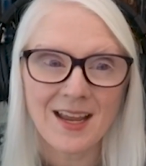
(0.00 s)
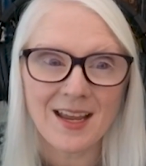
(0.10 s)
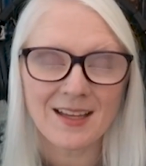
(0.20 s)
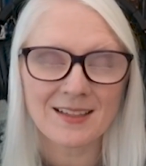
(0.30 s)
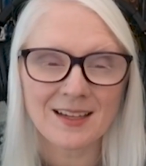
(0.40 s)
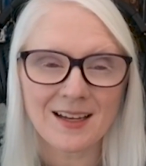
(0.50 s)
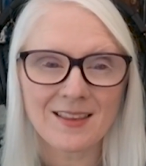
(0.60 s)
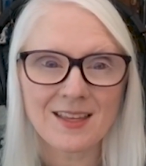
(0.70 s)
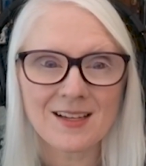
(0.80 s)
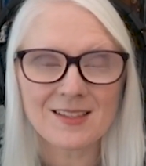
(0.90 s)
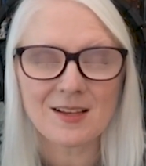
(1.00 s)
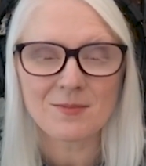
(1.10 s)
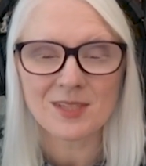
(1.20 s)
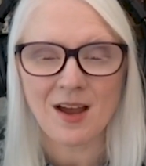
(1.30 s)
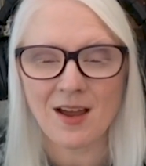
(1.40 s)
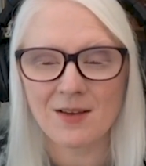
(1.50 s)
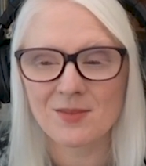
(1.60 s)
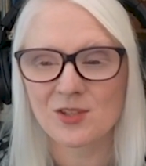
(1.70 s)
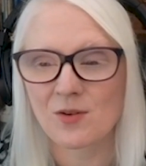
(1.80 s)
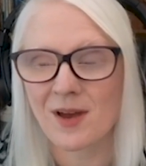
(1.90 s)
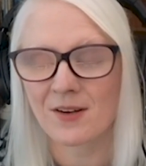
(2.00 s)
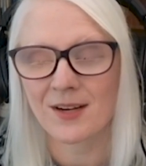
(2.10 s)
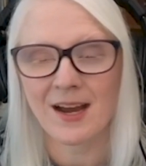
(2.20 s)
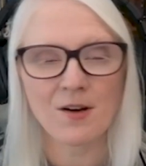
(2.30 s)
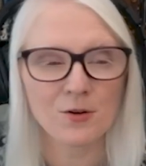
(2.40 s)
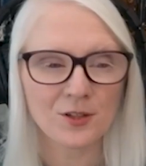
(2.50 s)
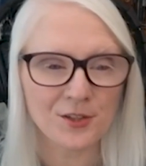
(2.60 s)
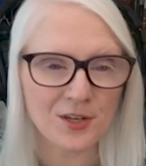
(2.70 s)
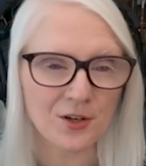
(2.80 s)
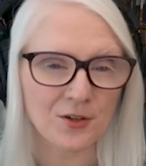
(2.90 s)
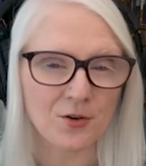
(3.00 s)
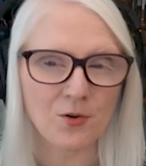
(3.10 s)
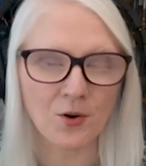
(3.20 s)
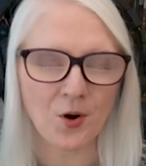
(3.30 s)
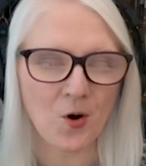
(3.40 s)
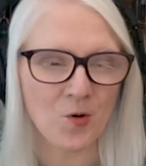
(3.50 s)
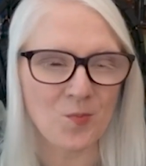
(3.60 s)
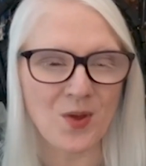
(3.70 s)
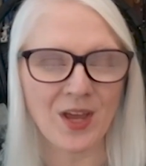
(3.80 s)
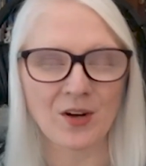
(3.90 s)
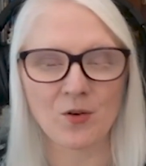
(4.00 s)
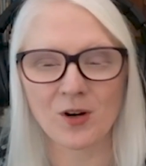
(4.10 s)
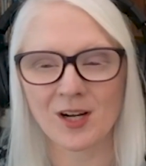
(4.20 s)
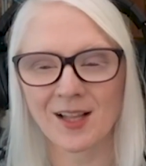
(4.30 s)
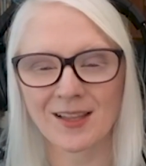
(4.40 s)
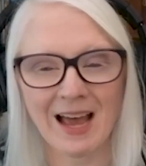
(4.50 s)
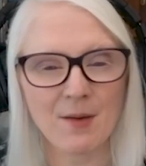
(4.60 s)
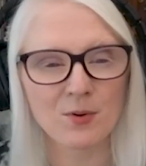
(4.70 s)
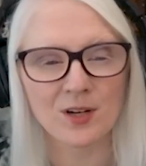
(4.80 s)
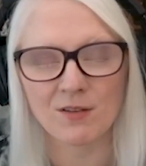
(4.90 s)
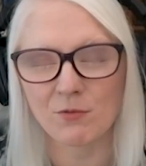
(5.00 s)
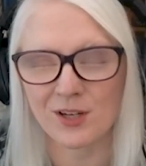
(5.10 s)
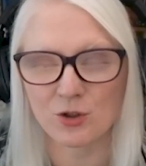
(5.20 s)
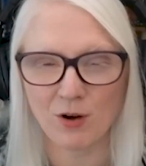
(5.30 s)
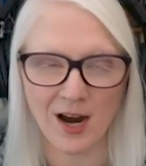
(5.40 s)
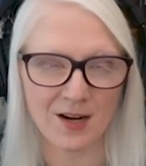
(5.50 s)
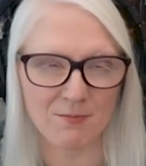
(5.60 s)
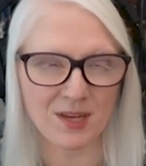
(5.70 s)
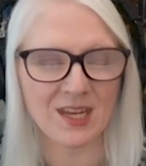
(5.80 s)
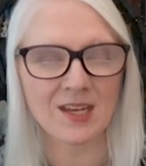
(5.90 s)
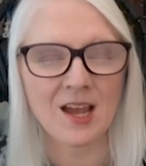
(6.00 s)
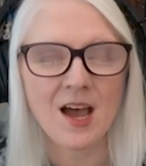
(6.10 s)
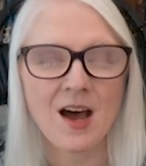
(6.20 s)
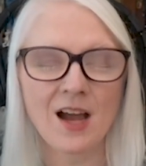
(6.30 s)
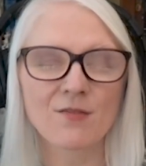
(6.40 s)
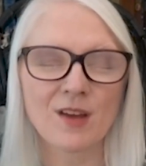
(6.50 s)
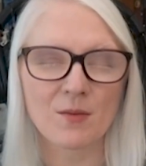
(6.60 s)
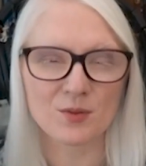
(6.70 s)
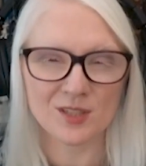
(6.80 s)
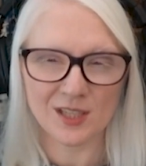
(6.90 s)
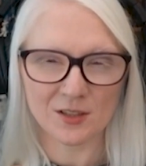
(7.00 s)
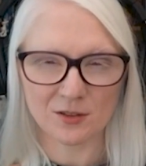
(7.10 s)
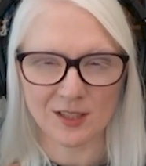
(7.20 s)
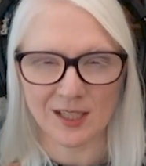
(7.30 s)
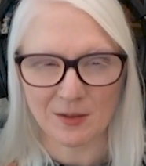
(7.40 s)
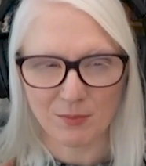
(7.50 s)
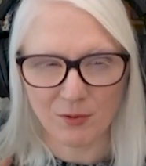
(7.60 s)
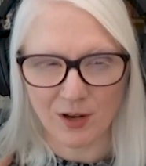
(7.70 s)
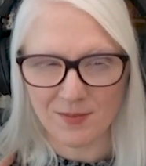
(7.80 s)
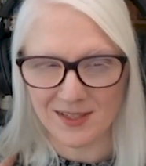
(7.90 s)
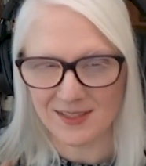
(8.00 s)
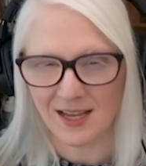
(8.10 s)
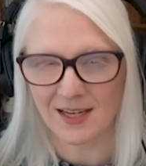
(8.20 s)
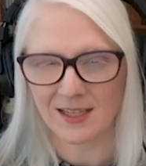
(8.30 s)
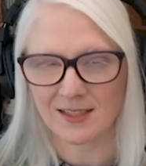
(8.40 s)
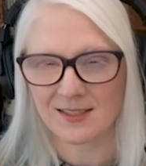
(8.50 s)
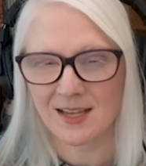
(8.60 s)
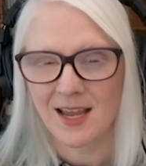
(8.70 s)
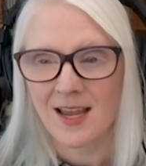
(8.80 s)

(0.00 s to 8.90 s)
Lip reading: And I think sometimes, no matter how clear or open or collaborative we try to be, I found particularly in employment settings,